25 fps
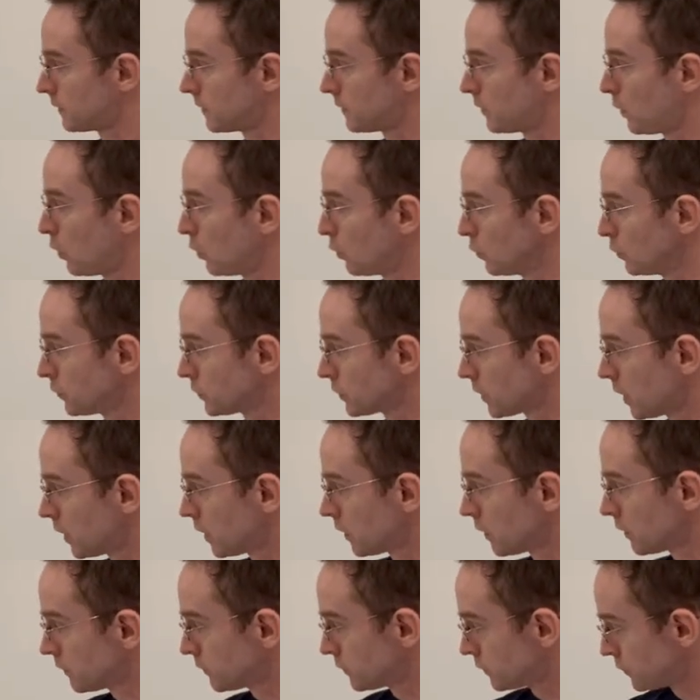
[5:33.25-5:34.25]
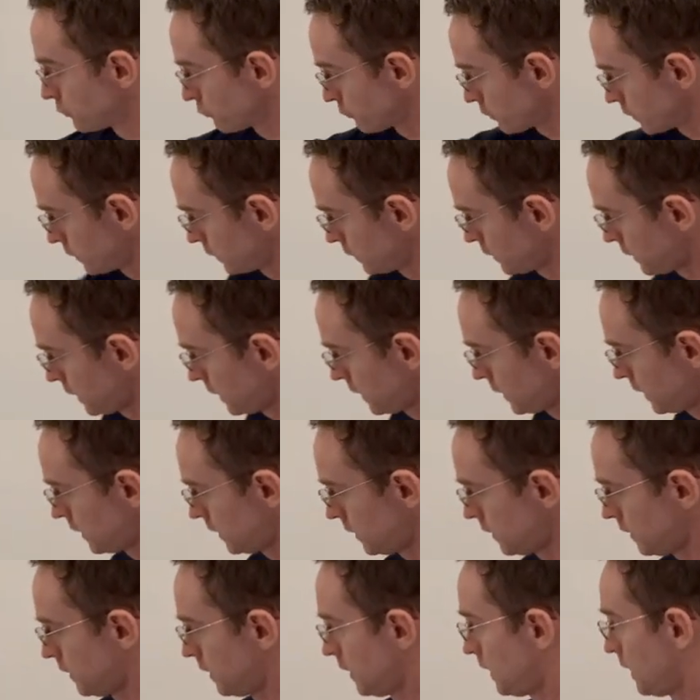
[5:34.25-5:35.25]
The holes are drilled
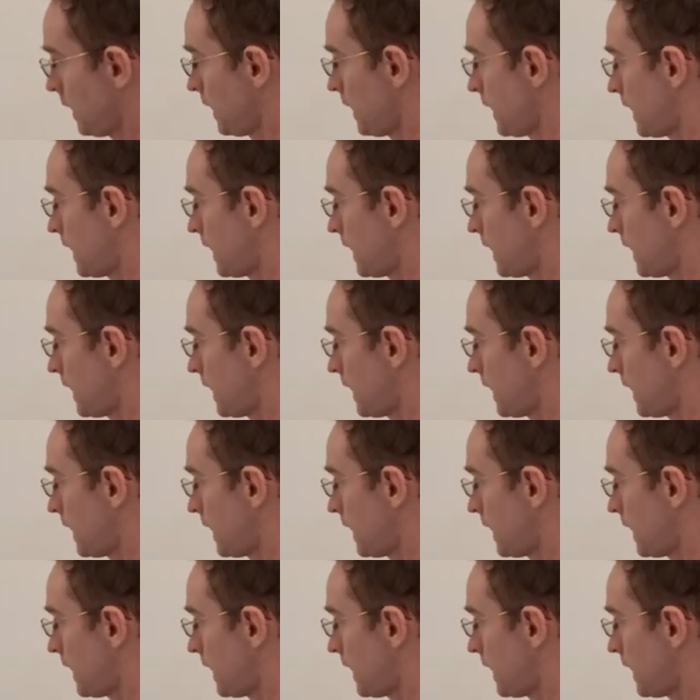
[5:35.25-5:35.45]
in